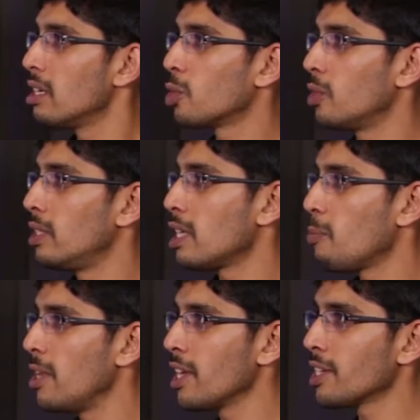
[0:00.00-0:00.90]
So this
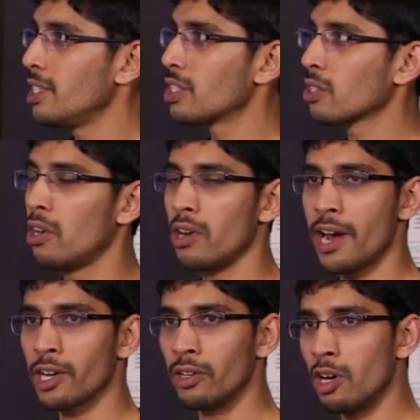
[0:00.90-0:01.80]
application is called
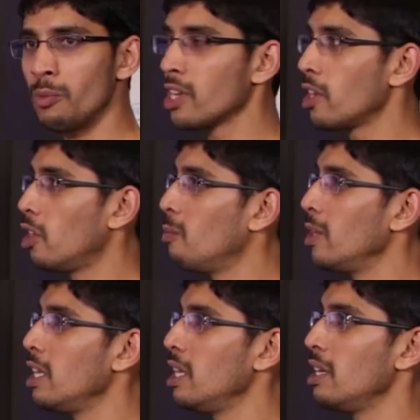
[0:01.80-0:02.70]
Autonomic
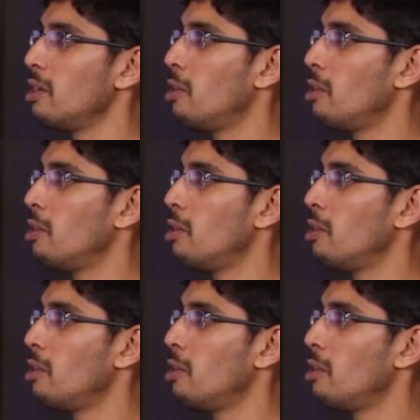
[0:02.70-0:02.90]
Anomaly